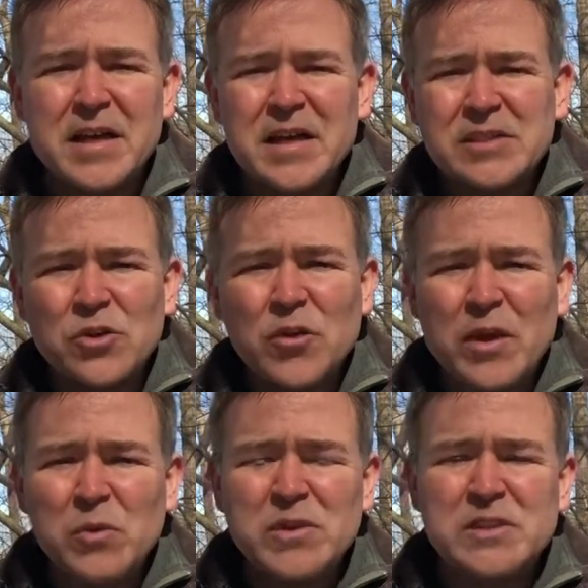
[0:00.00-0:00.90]
So
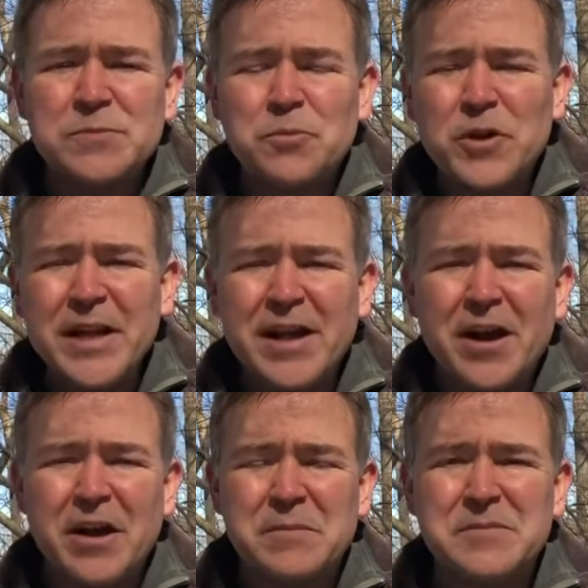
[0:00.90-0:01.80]
then when spring
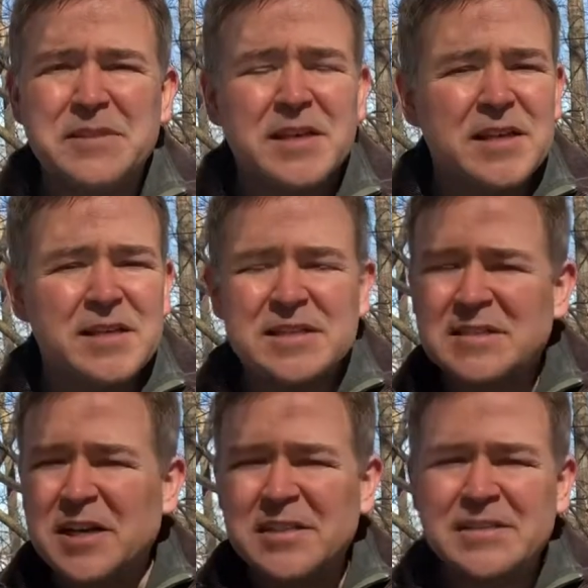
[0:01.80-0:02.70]
comes, the
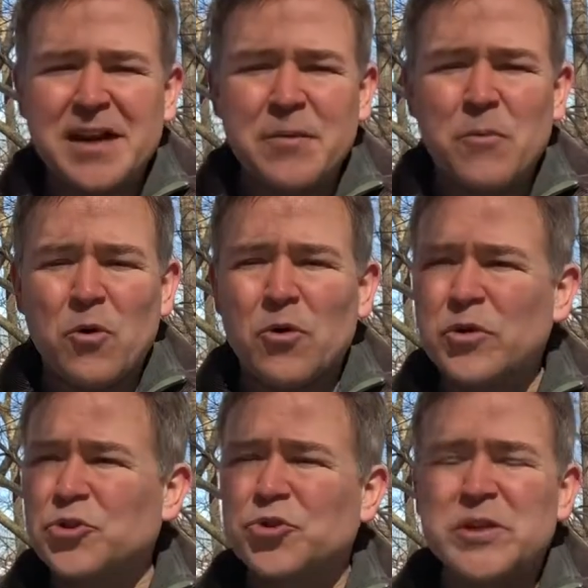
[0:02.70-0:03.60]
sun's out more, the
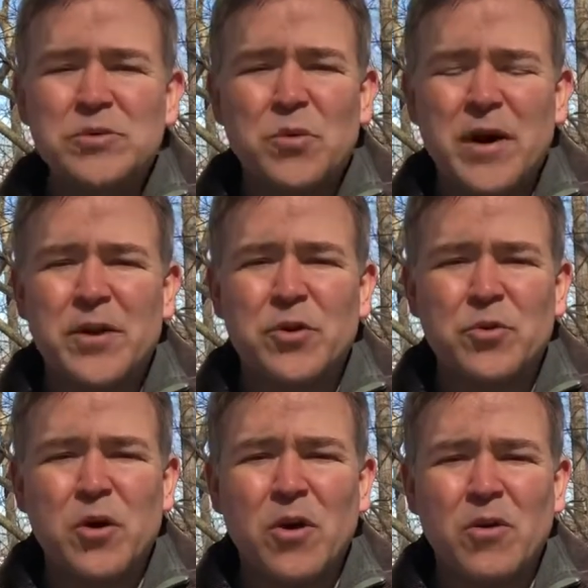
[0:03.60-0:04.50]
trees want to
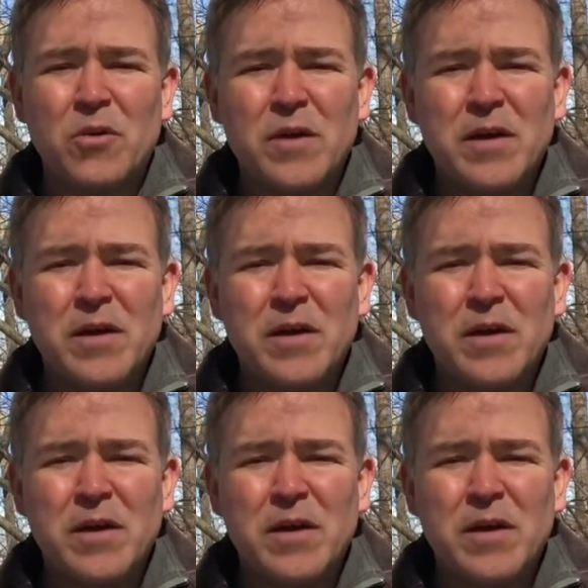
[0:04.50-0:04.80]
grow,